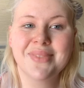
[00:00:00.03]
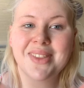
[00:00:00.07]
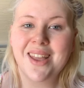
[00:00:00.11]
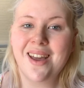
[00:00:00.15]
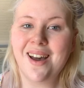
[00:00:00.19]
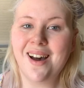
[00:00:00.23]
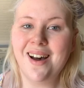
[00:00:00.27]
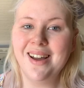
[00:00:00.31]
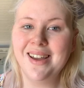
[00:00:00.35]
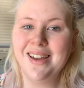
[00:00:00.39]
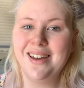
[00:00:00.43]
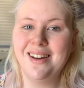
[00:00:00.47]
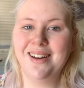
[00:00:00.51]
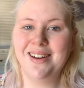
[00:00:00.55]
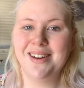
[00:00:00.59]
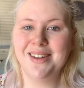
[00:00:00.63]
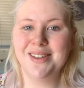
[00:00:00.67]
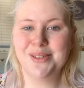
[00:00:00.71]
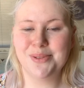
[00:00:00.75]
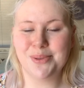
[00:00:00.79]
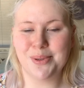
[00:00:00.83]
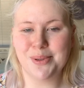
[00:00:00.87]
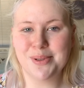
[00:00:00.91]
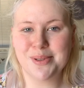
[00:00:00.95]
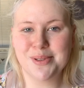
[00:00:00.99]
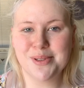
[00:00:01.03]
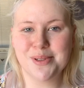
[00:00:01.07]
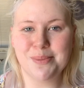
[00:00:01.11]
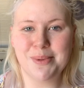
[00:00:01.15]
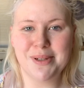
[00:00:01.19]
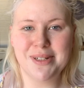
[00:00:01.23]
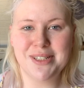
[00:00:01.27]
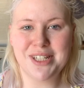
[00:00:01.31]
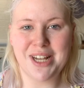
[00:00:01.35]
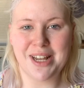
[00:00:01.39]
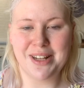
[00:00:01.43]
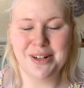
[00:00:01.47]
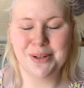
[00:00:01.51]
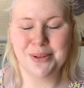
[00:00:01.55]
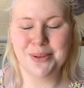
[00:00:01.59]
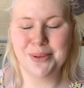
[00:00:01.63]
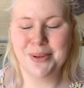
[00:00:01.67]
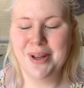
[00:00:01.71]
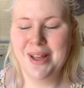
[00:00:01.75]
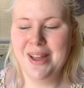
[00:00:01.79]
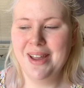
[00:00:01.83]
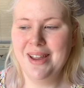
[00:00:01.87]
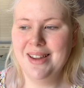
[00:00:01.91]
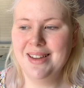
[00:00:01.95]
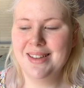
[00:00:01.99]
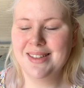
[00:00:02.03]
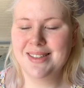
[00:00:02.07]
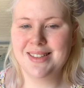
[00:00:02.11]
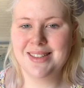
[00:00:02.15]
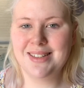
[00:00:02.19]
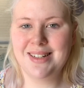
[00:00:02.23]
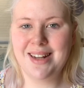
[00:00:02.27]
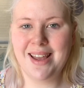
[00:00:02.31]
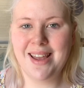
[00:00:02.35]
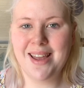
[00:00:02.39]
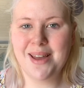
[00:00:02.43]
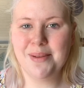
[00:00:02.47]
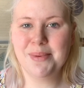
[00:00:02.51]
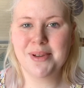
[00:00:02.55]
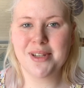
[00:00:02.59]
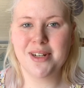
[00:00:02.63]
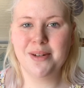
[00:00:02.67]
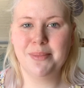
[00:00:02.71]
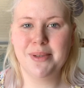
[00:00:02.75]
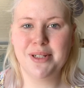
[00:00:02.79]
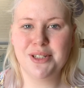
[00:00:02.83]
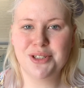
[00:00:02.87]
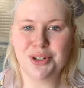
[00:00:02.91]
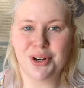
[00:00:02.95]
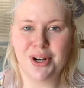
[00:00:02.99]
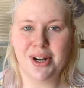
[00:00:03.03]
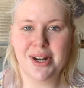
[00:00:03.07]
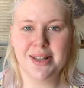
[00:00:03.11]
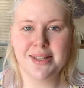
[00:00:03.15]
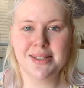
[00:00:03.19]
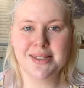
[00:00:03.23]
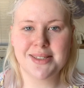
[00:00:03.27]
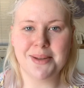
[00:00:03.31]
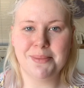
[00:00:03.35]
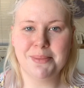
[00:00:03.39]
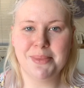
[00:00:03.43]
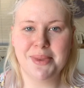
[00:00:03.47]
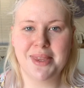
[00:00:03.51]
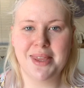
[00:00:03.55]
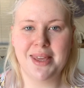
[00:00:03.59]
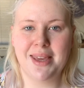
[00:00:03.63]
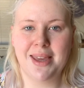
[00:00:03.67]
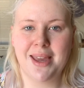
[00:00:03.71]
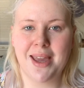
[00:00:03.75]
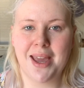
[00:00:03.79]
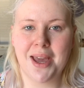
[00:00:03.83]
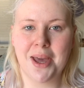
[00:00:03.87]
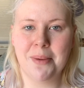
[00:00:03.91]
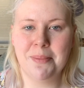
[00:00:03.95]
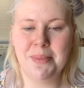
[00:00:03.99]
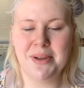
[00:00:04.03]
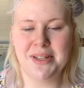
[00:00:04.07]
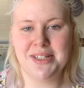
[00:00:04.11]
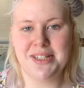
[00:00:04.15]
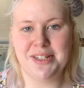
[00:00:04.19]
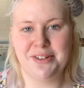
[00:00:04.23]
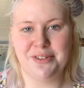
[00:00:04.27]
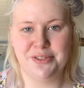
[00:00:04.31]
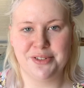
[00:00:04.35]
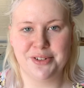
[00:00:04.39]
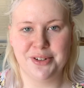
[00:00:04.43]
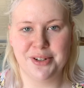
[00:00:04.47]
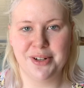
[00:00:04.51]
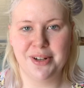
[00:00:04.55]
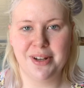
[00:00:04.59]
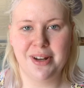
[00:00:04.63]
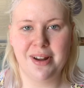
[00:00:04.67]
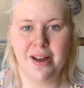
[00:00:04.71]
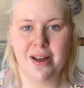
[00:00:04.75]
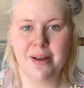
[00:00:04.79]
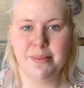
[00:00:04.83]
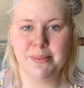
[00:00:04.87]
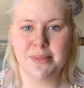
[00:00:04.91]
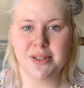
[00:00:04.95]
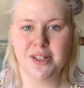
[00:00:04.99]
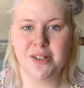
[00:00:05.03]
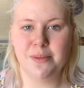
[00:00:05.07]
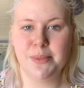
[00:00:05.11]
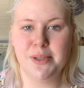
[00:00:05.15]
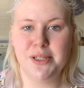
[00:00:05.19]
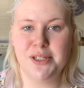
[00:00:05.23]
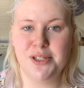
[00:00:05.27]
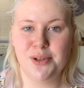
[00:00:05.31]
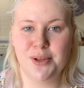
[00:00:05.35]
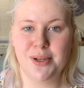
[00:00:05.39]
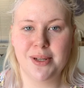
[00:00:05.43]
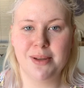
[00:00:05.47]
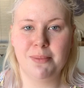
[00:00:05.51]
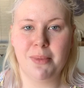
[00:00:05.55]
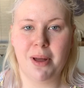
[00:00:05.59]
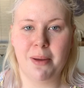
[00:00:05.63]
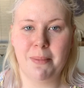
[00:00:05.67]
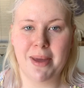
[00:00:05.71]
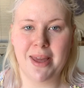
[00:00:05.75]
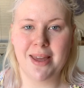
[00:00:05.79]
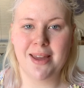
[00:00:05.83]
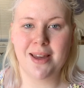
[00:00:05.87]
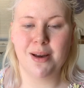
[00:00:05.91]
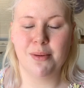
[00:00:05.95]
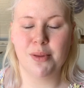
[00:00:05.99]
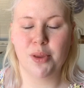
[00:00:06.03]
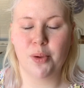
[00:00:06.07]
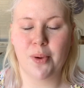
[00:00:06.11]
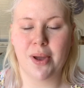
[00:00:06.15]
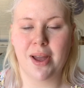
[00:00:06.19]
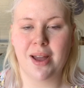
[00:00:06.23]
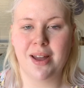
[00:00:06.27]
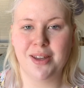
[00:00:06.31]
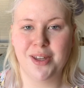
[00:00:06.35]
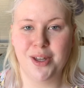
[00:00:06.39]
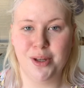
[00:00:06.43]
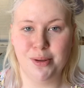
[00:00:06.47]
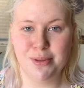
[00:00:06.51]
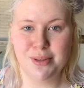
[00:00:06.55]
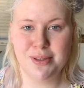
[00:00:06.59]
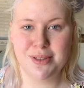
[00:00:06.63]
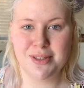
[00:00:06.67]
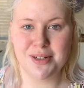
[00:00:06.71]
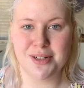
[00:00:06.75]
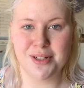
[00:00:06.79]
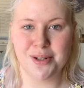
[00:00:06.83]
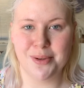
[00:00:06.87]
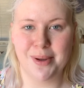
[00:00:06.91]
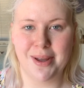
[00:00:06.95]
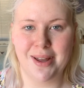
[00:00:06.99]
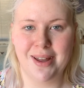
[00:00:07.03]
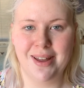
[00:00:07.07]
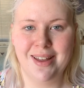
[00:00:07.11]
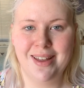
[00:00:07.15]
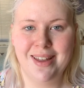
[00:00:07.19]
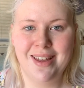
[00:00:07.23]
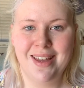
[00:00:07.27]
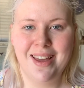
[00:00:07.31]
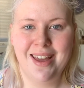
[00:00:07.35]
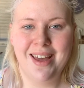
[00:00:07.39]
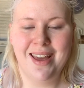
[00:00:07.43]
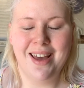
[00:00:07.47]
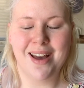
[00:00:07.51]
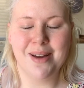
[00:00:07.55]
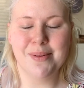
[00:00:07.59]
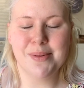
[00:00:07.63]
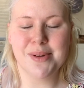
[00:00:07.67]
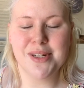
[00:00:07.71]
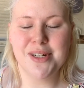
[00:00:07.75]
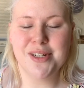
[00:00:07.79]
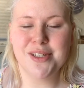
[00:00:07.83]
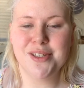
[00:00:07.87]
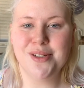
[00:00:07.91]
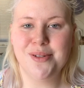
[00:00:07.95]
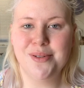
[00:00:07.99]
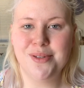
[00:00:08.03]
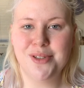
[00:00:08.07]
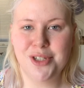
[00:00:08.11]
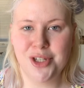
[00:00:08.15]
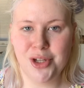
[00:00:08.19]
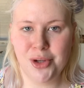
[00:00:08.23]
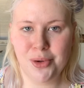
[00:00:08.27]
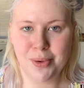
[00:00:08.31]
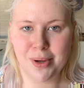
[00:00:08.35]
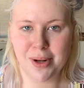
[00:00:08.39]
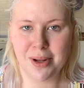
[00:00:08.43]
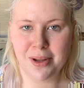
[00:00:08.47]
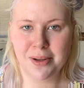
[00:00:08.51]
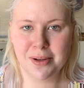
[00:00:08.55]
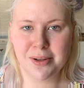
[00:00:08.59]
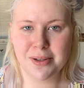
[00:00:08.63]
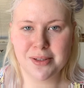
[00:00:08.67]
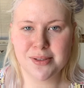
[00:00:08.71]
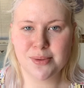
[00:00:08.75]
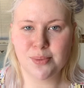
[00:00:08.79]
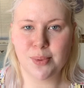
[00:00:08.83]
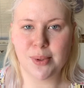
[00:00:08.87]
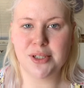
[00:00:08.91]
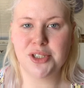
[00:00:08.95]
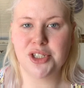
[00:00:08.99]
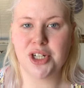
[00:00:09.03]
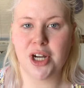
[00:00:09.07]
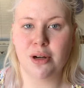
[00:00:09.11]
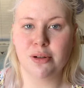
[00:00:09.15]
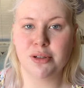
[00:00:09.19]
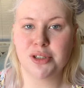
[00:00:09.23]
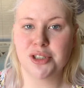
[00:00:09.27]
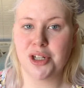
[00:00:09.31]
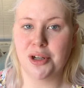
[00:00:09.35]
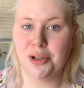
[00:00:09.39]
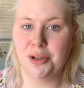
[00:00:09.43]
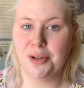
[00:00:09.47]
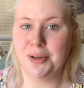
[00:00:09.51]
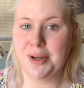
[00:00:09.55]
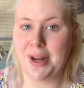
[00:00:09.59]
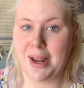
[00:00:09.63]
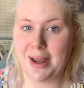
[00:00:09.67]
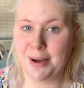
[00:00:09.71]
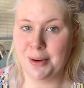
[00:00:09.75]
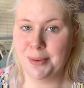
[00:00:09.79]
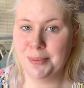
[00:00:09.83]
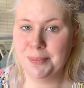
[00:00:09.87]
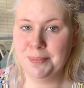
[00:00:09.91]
Hi guys, welcome to my channel. Today I'm going to be trying something a bit different. I'm going to be doing my makeup the way I used to do it. I'm going to do two looks, which I'll show you now.